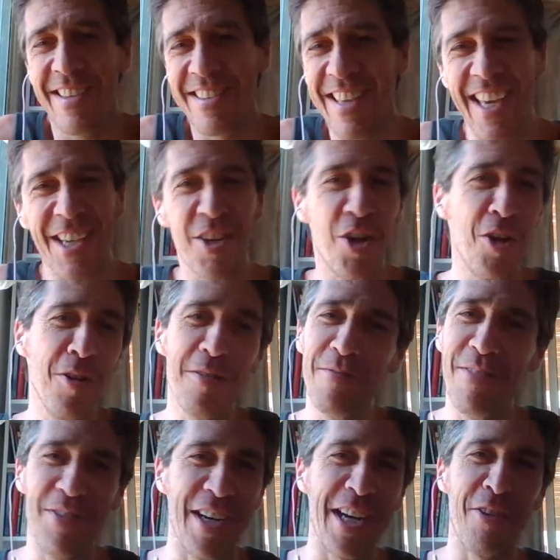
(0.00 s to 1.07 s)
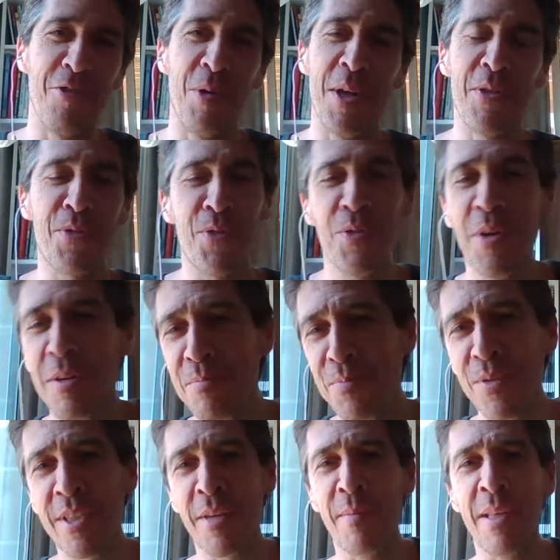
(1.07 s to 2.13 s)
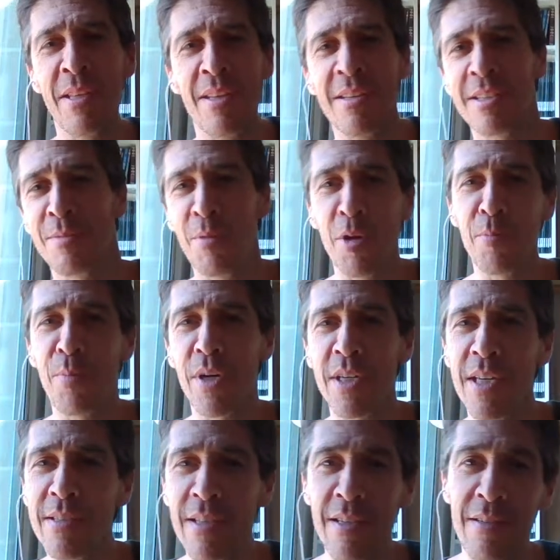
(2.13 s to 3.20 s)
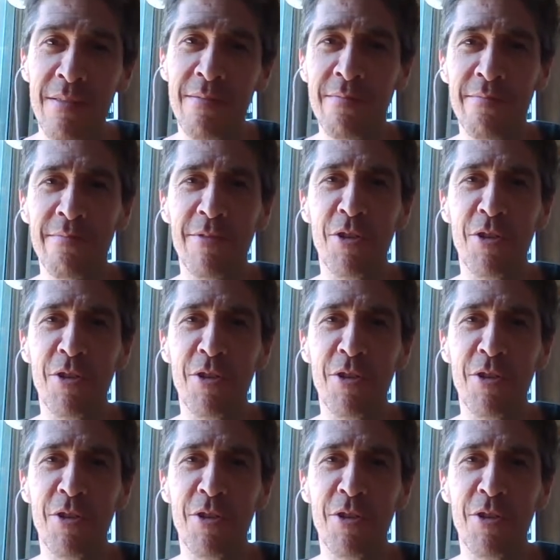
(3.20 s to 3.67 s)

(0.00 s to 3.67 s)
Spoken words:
Take all what I went through and put them in the small pocket and